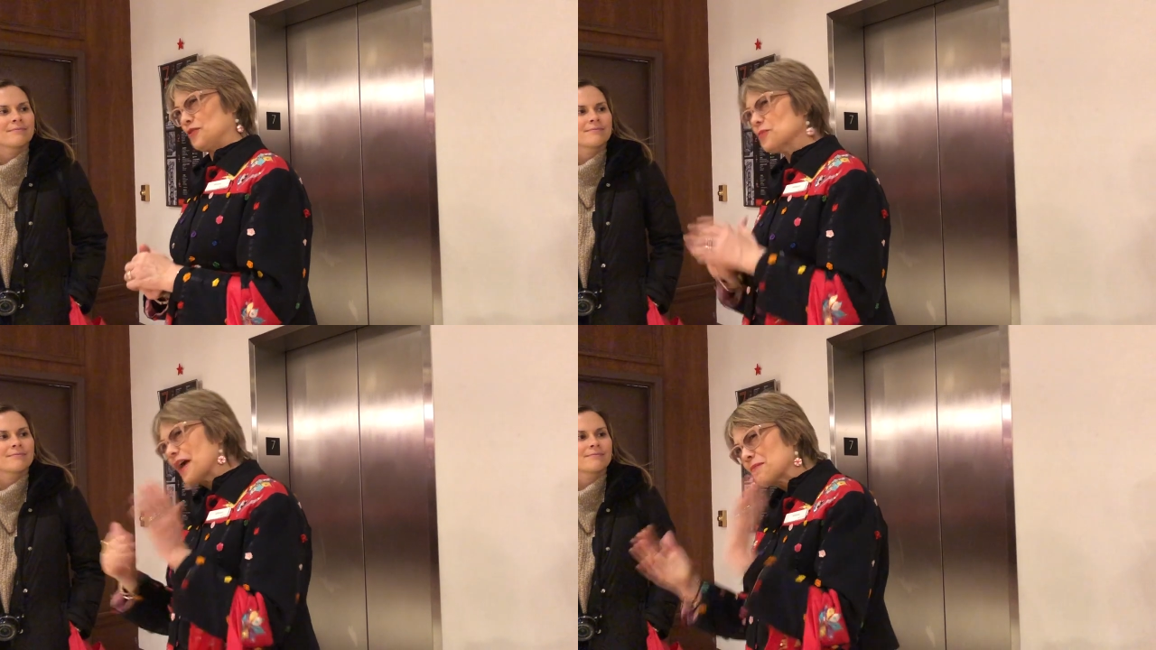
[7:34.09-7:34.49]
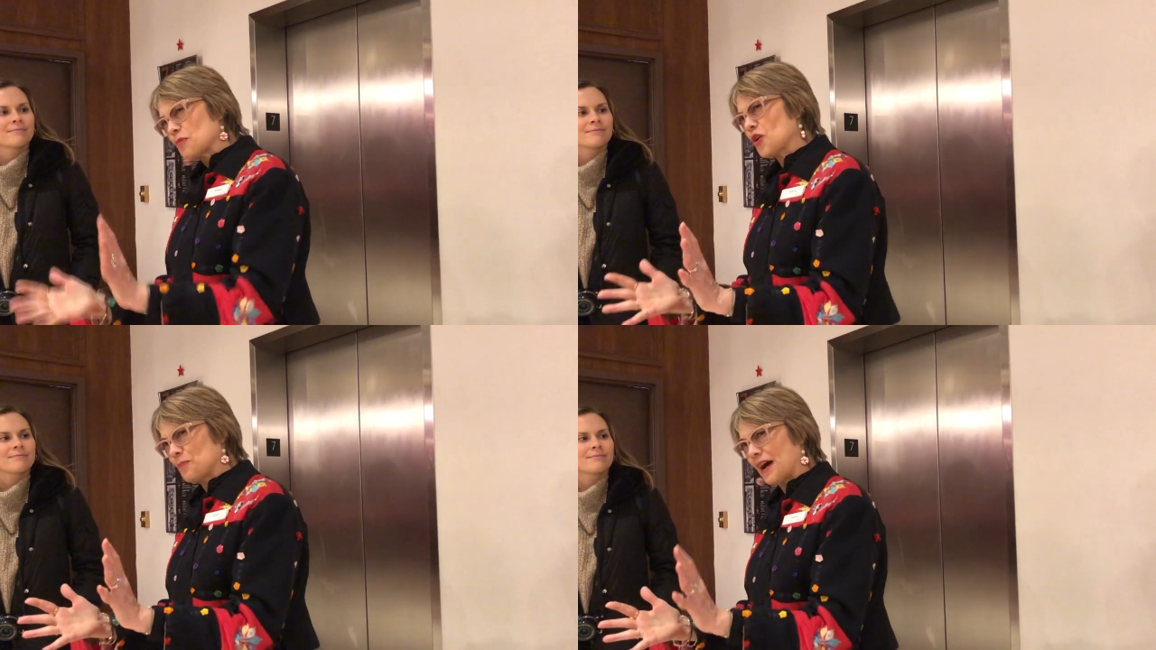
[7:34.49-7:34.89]
Speaker 1: If you make
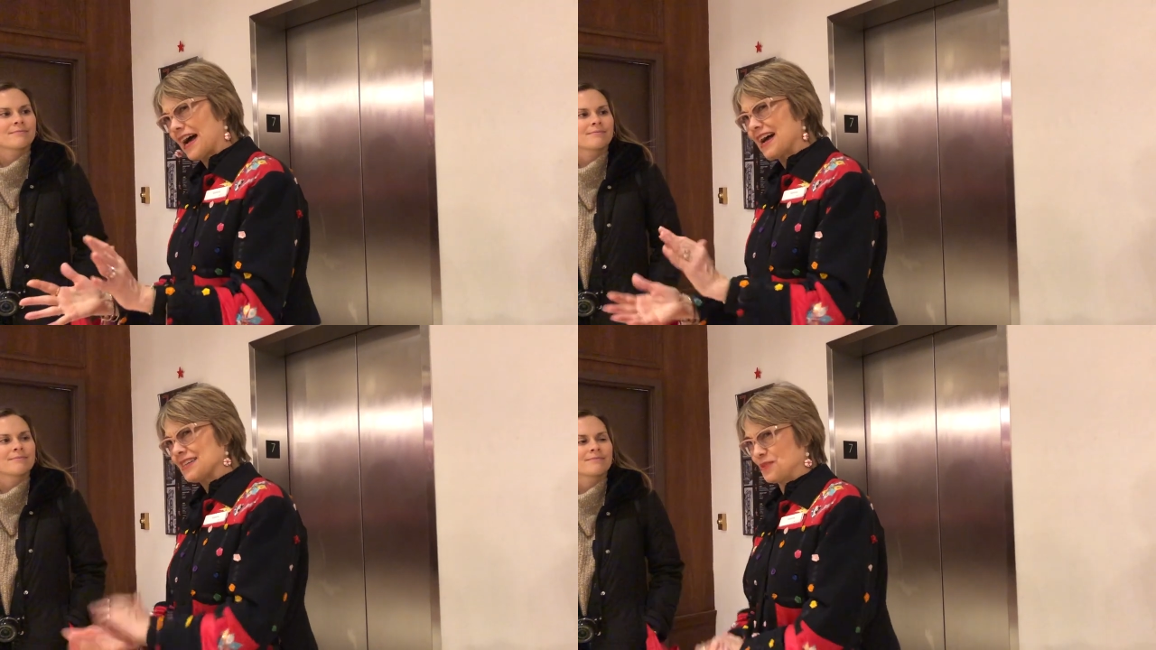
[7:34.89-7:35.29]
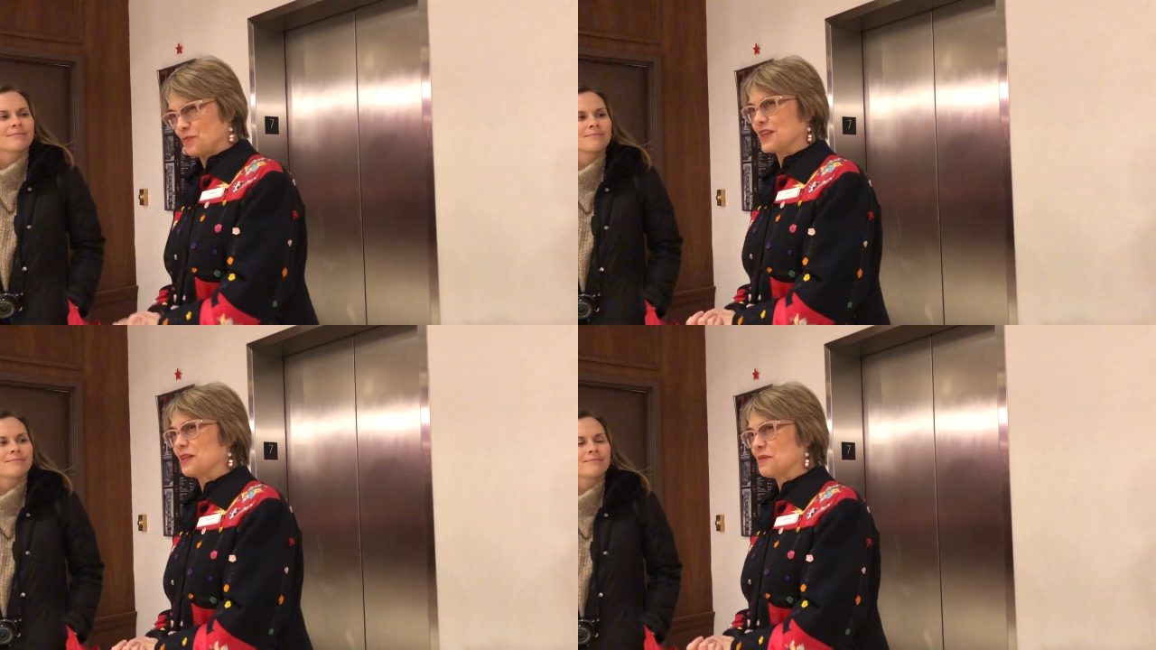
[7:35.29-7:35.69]
more pies,
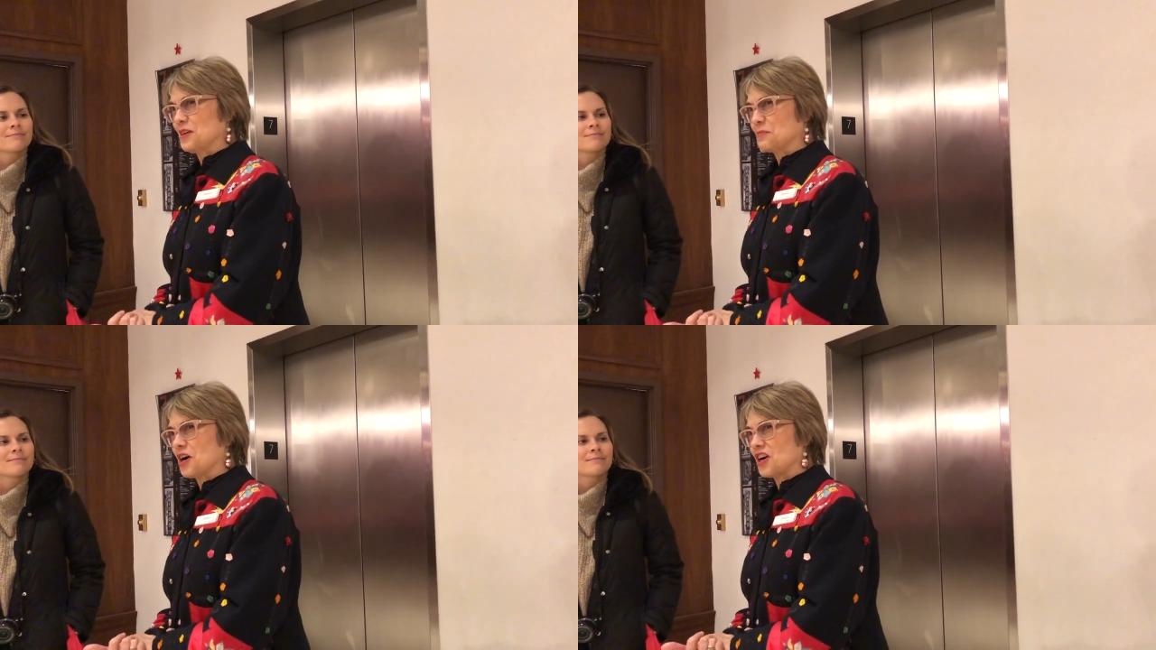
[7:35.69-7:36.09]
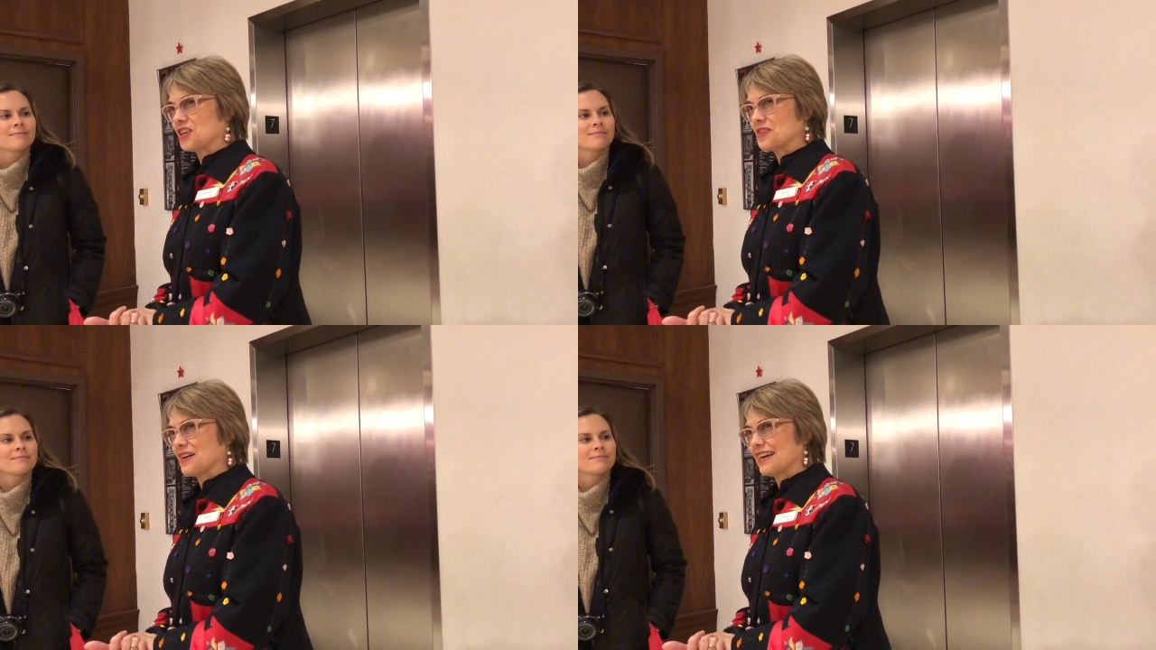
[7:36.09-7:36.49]
bring them in tomorrow.